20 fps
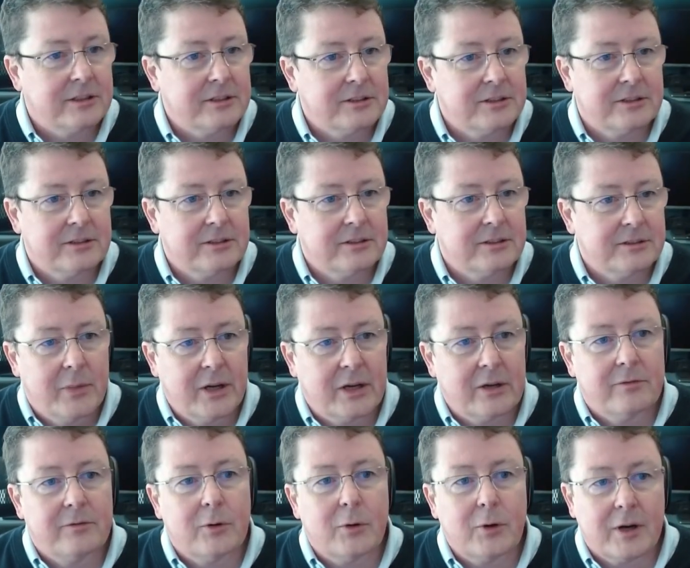to
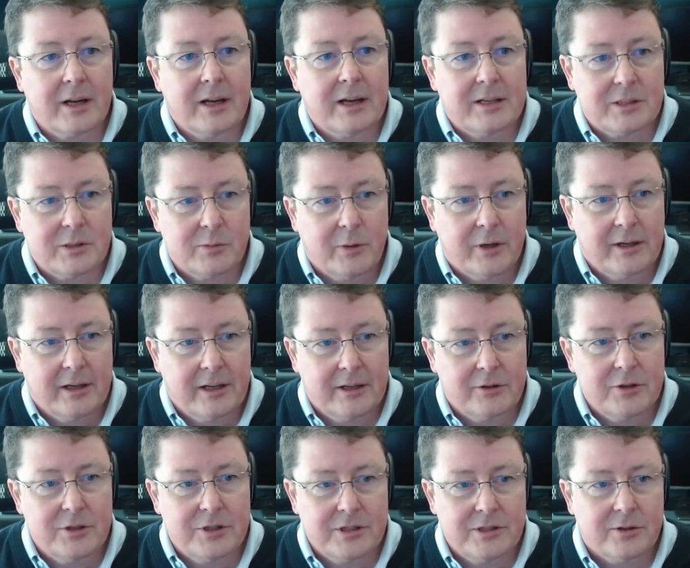better forecast what
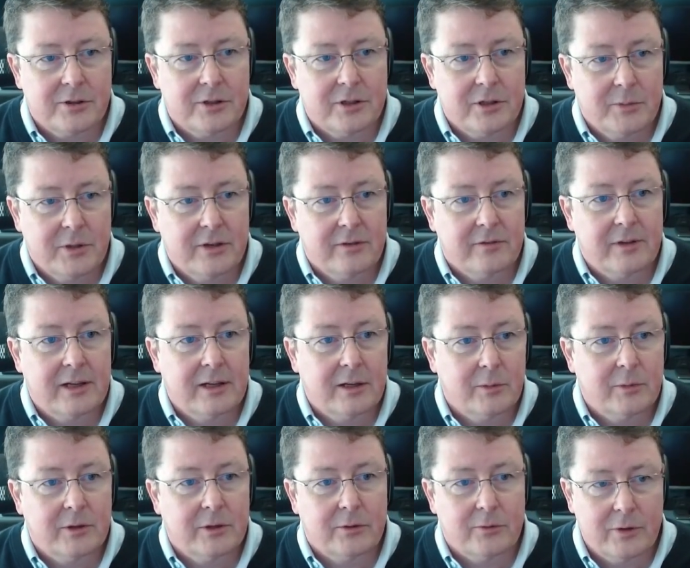energy is going to be
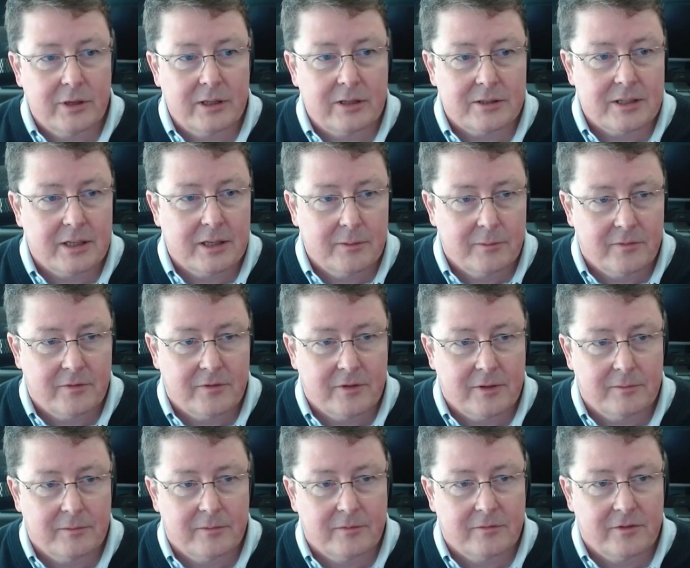available in real time
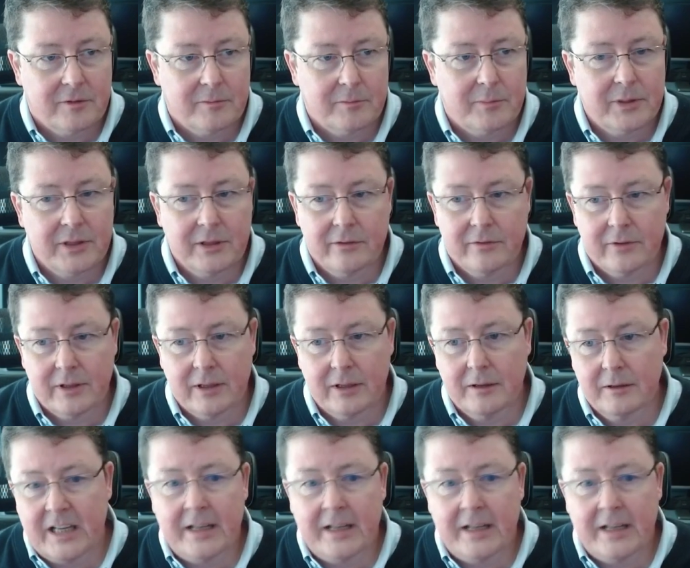from PV.